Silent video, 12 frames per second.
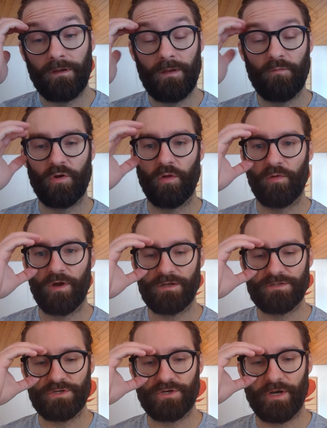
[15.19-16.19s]
hemoglobin
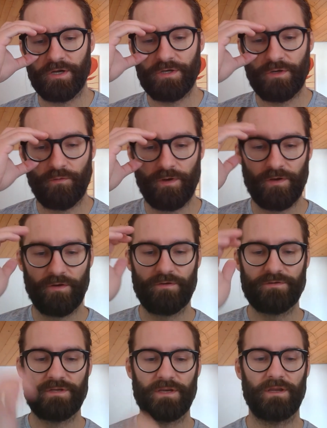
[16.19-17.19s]
concentration when you're
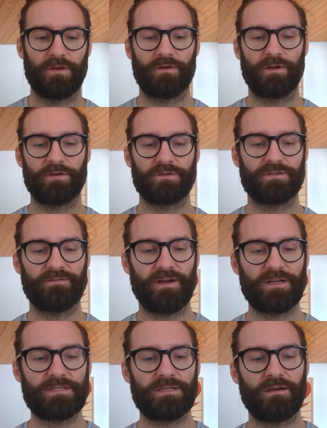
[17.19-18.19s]
using your NIRS
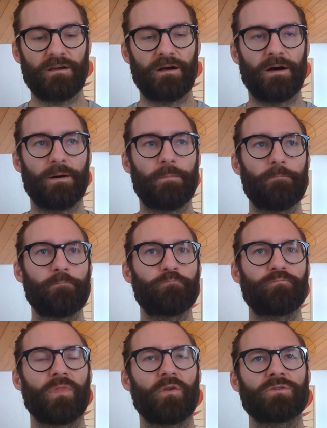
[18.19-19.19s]
device. It's
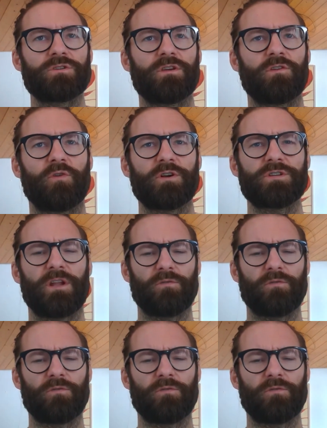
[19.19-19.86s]
a good question.